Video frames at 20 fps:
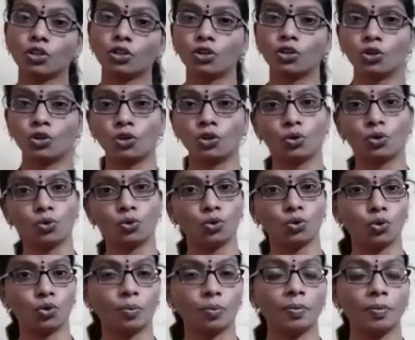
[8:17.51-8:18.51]

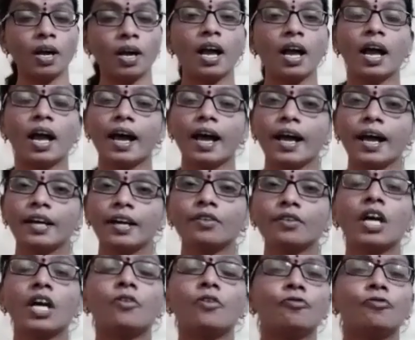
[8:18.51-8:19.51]
Globe. And
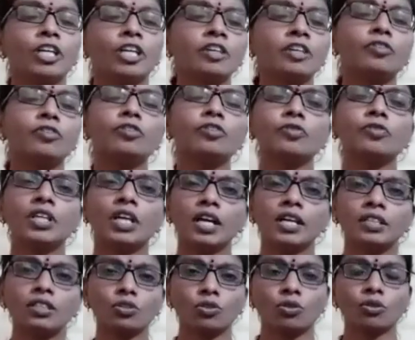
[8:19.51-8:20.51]
whenever we
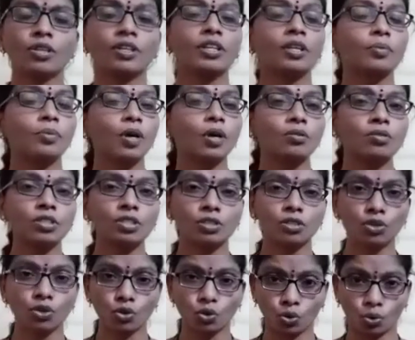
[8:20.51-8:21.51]
are talking about a
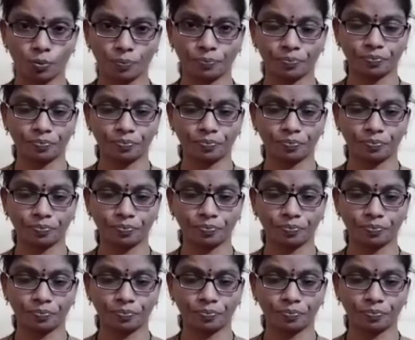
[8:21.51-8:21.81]
globe,